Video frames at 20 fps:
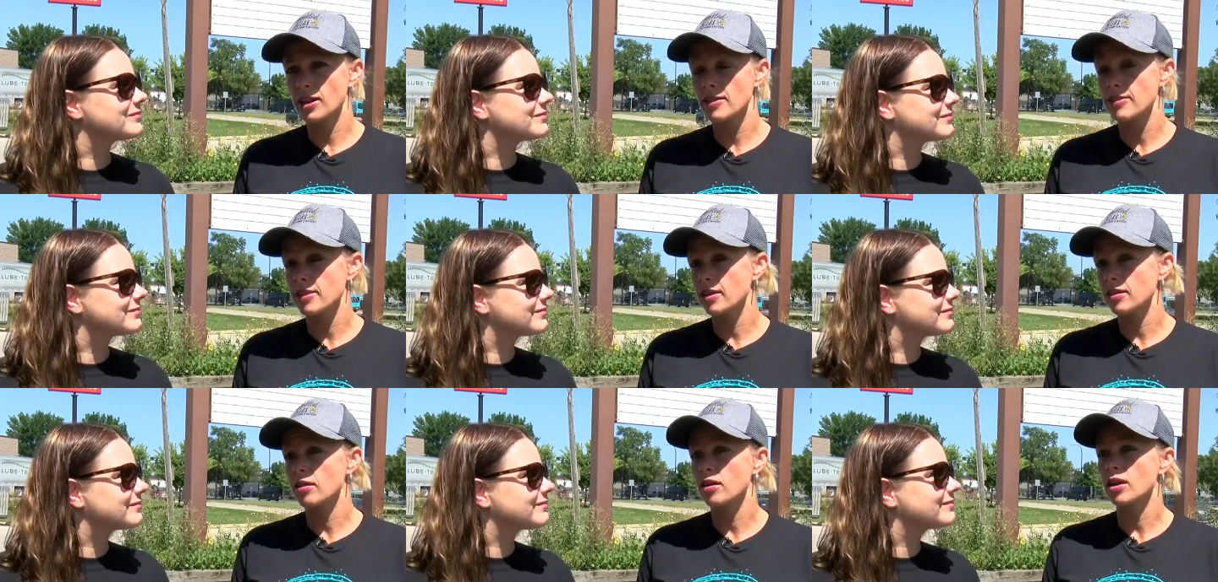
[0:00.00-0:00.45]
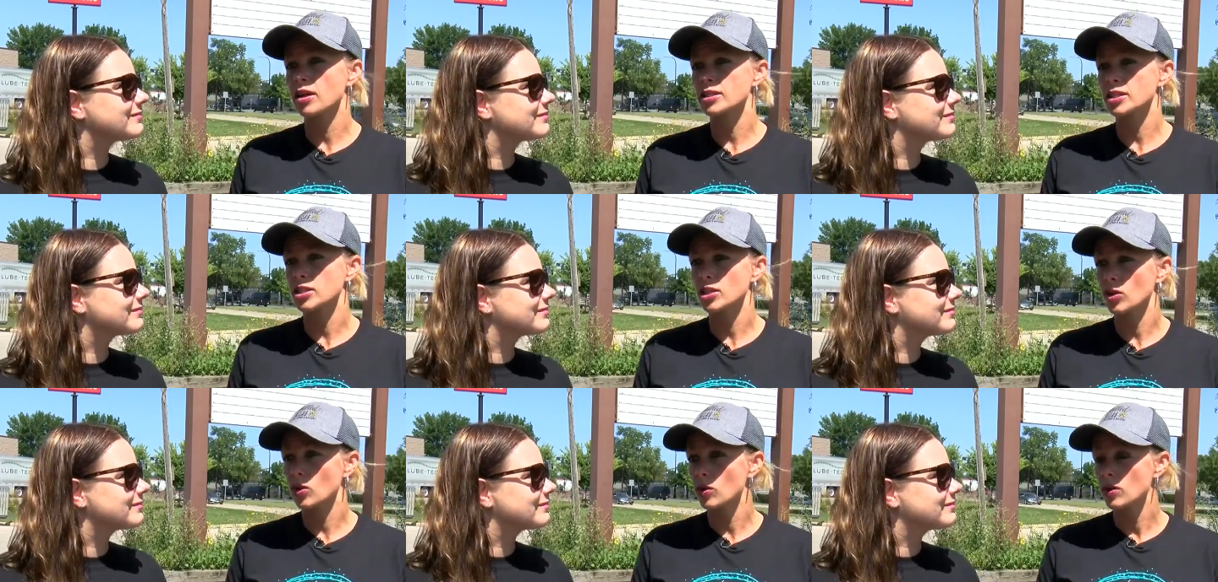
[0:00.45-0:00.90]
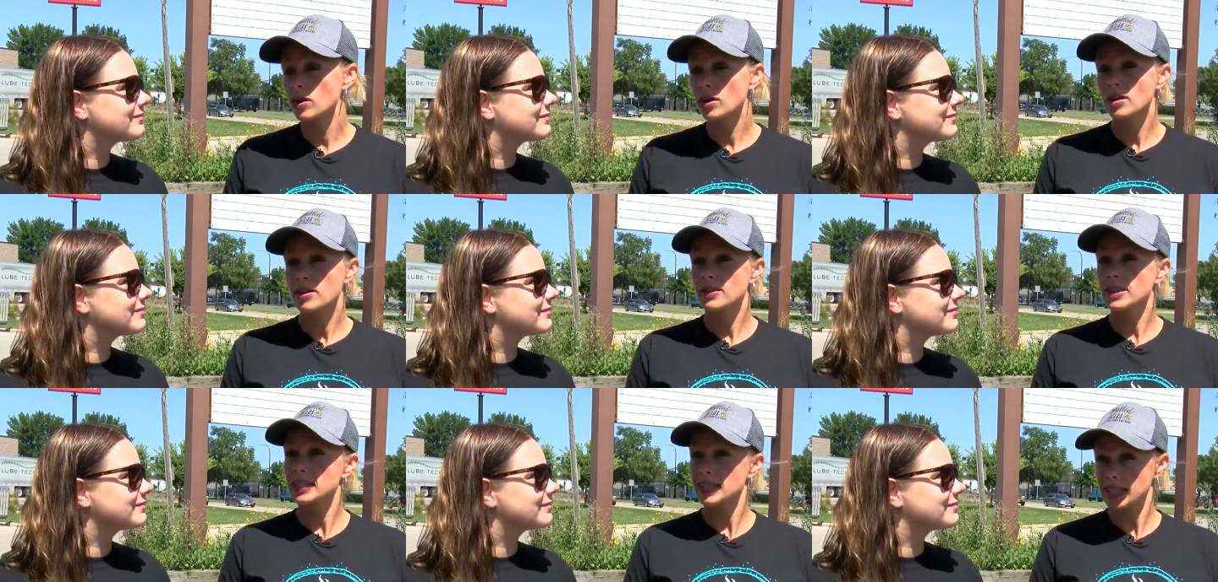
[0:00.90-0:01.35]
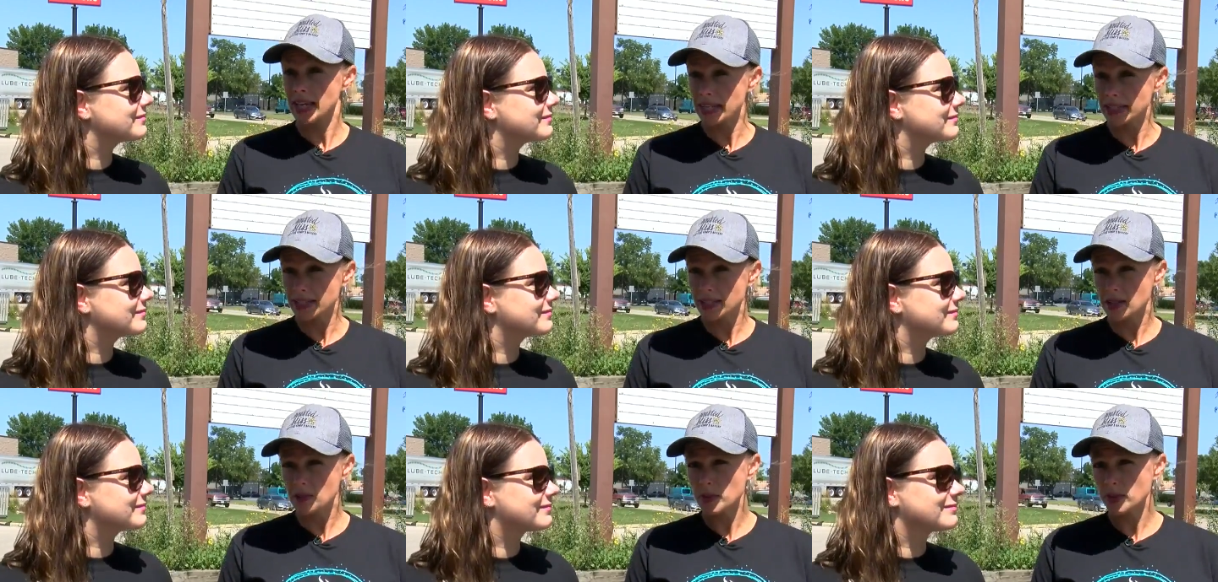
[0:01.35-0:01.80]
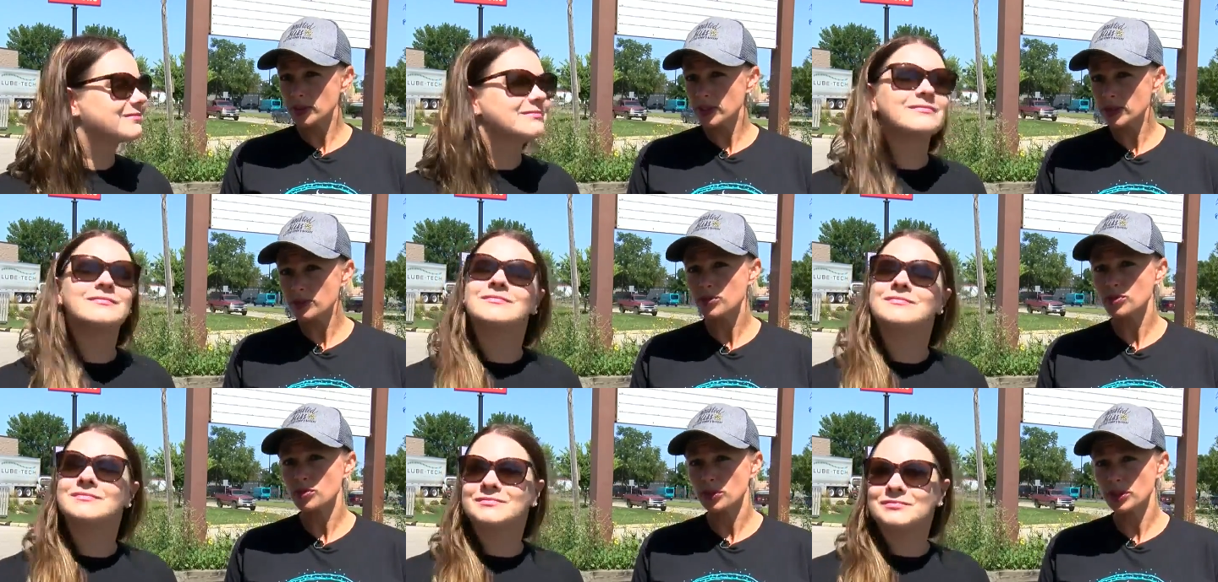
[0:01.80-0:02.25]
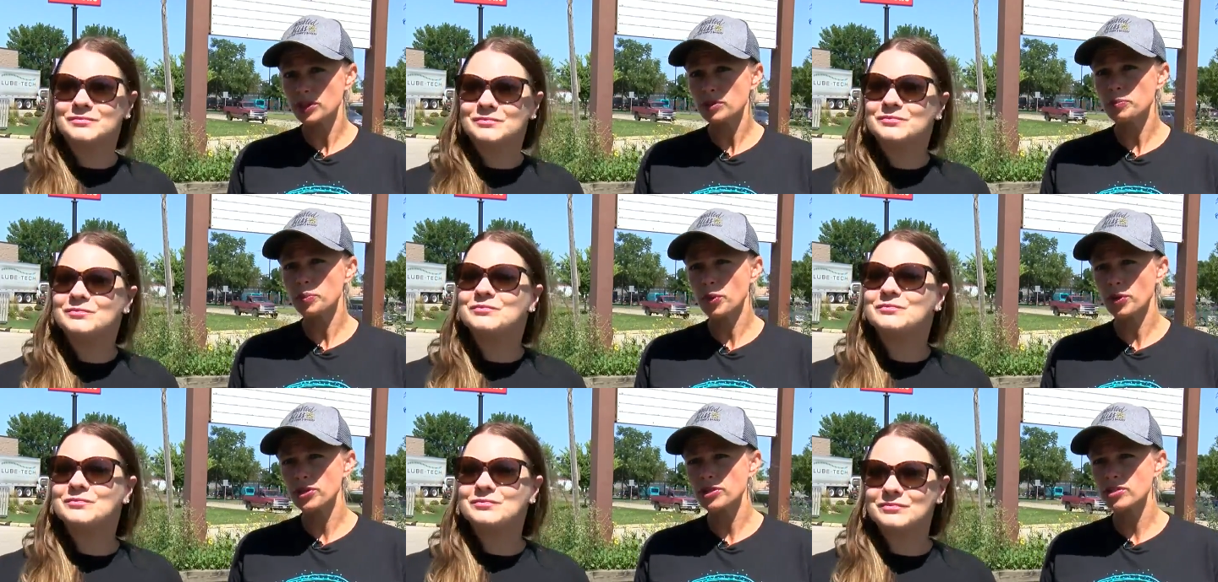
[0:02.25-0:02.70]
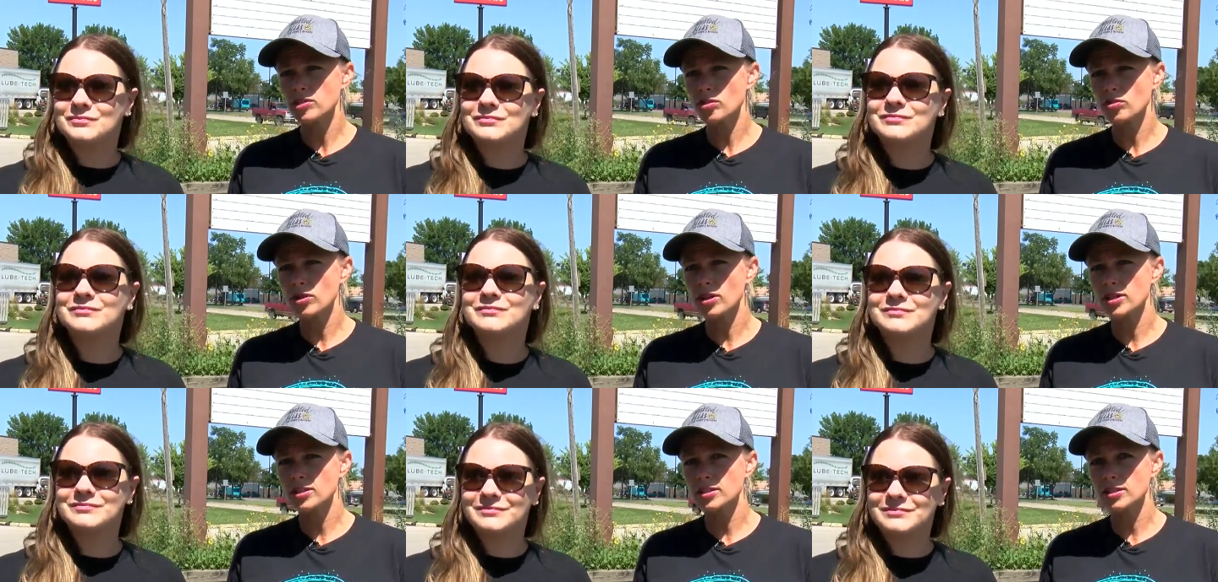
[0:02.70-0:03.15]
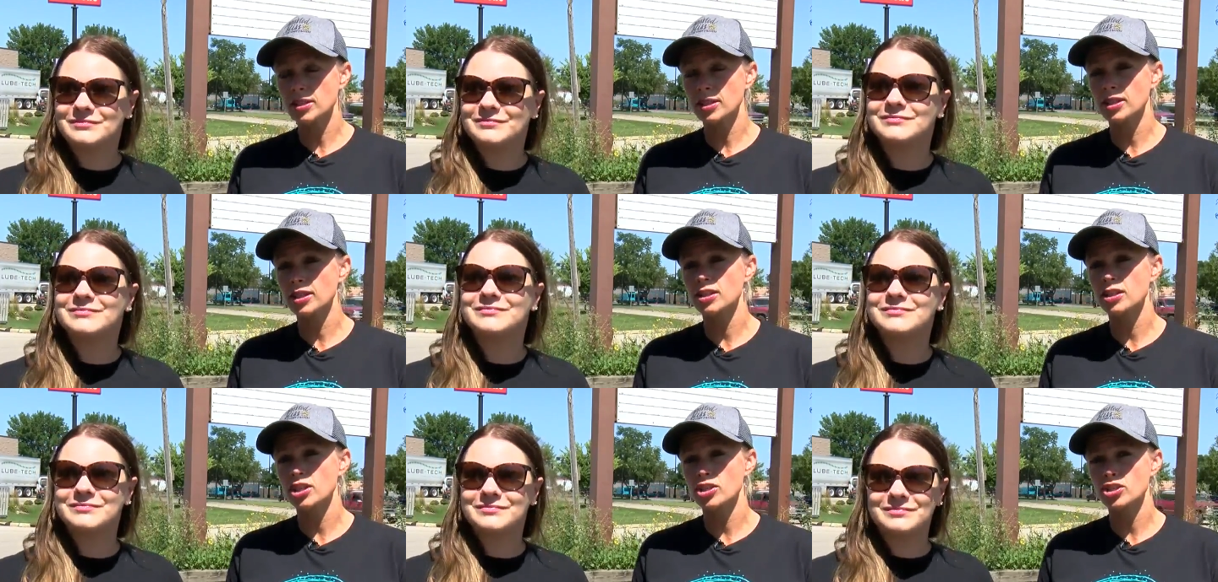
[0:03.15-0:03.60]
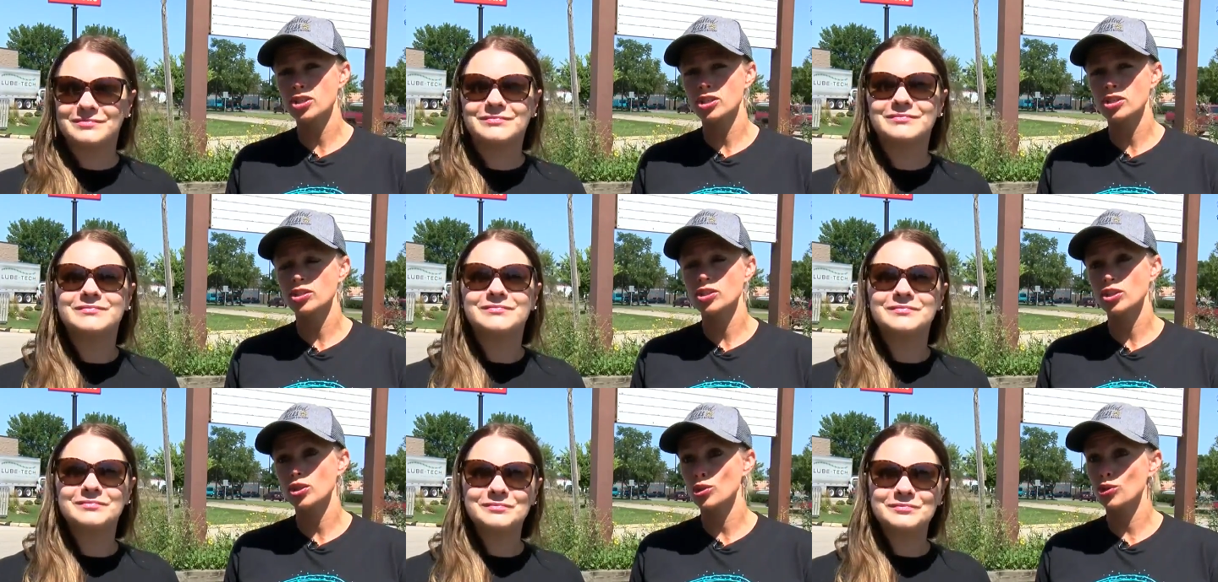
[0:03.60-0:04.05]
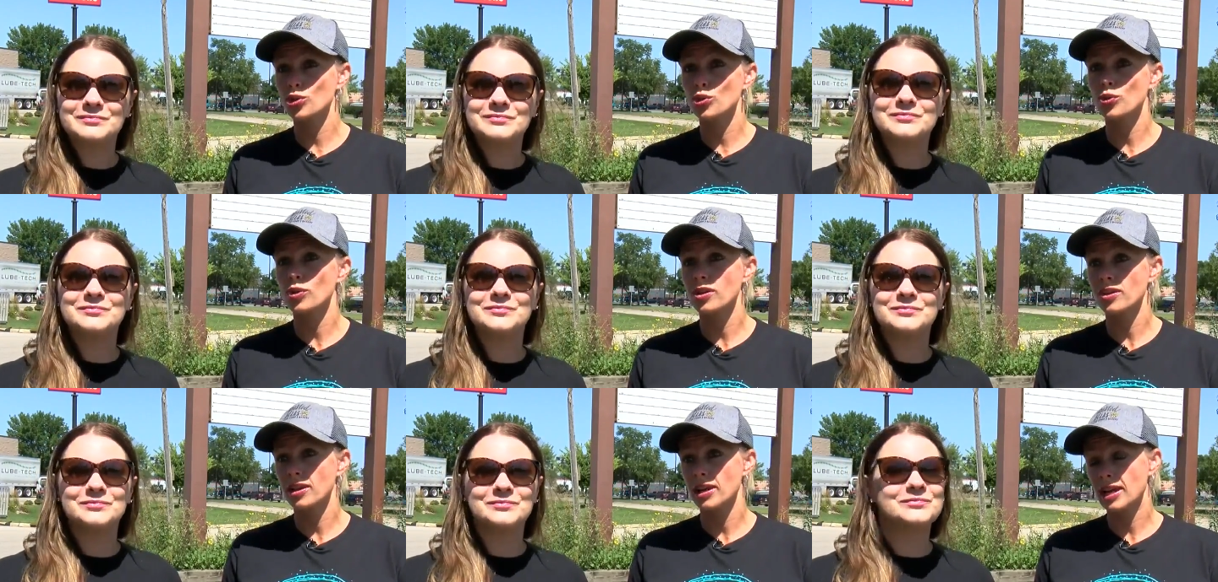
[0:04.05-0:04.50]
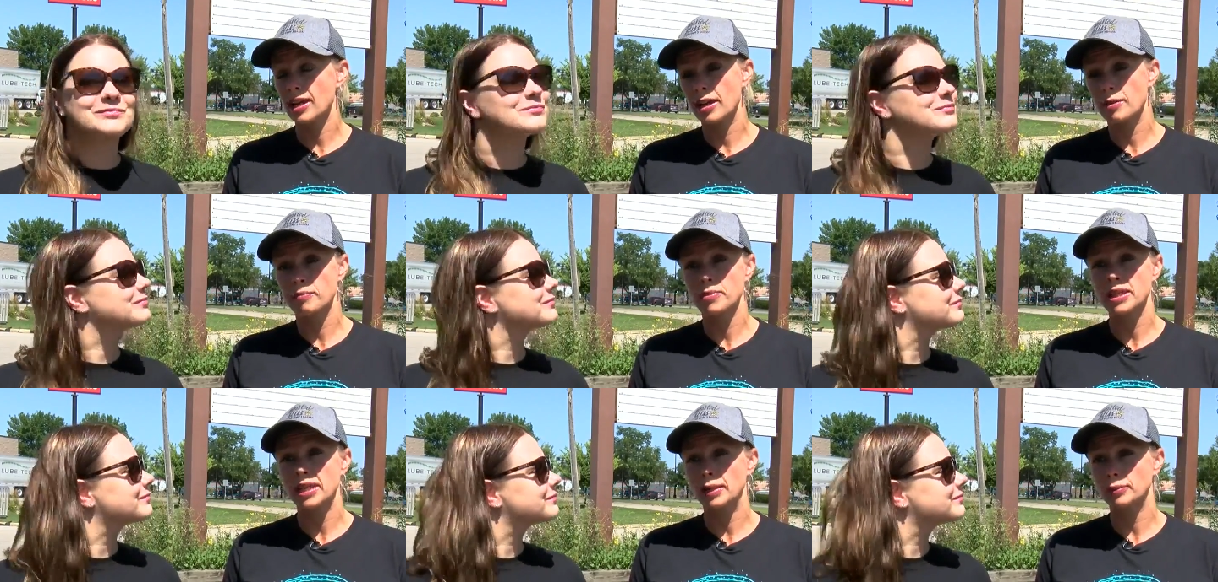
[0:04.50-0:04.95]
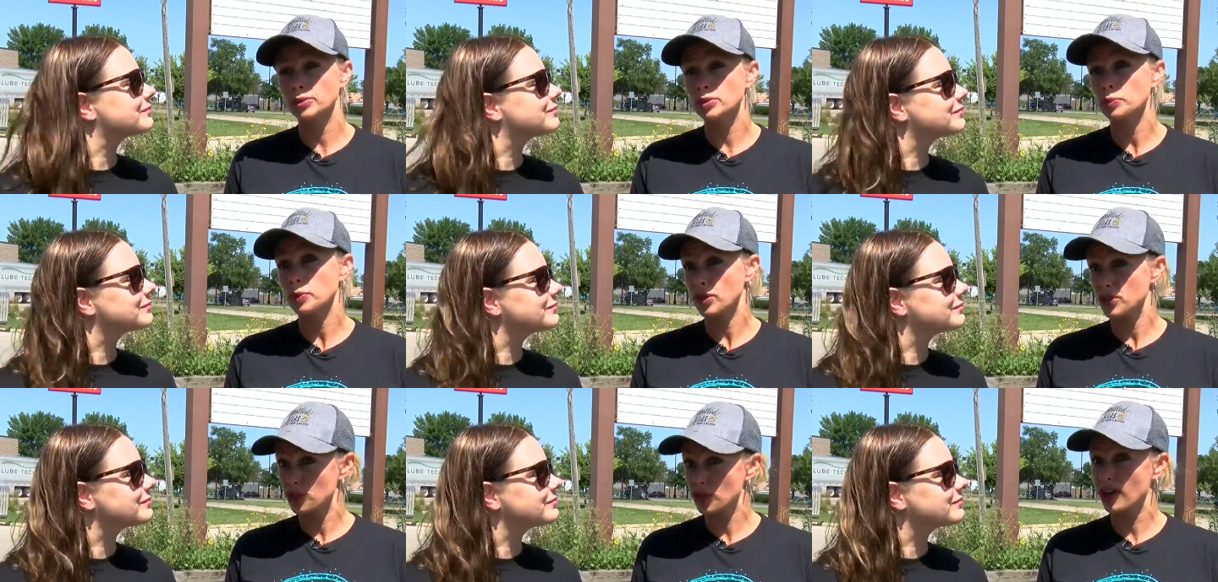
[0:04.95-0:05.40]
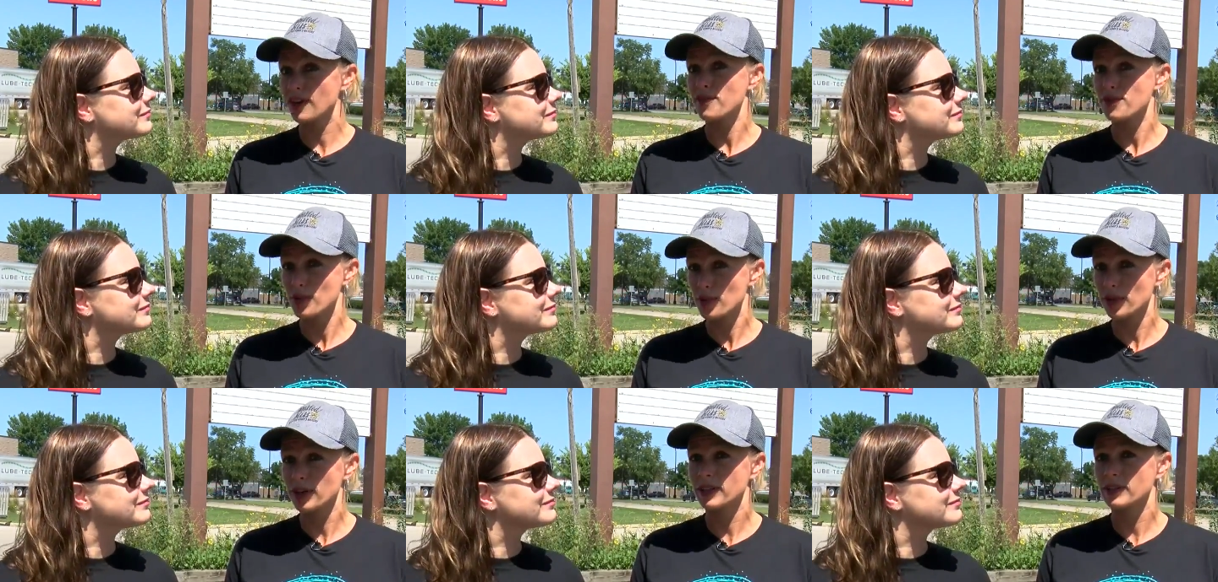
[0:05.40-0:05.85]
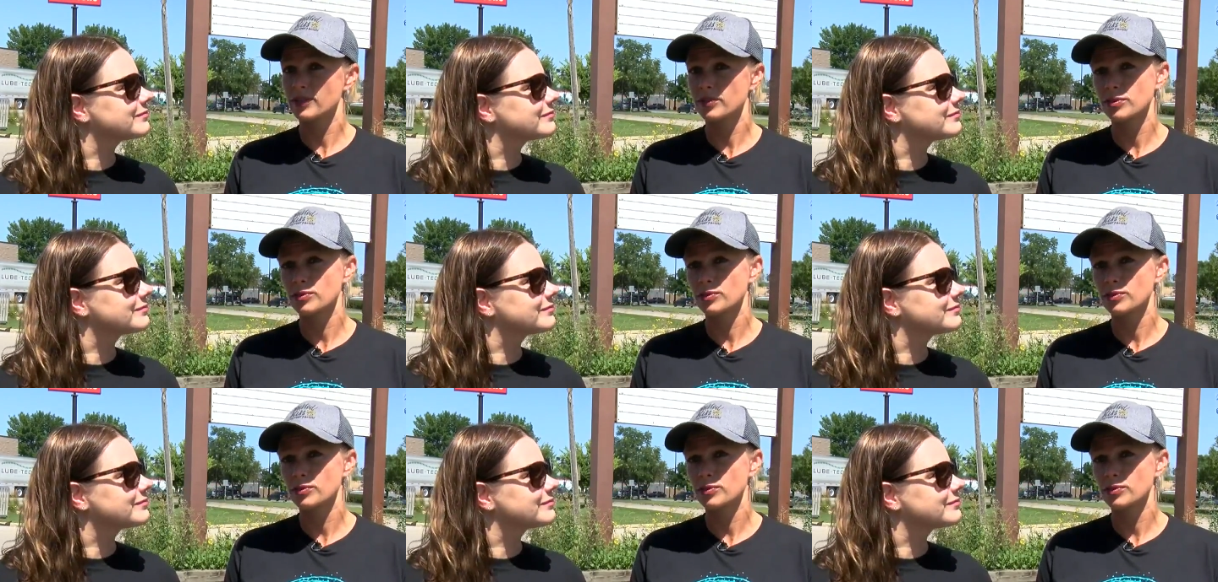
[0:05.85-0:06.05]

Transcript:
Speaker 1: and then also the size of the building was really important to us, in addition to um, being able to put a drive-through in.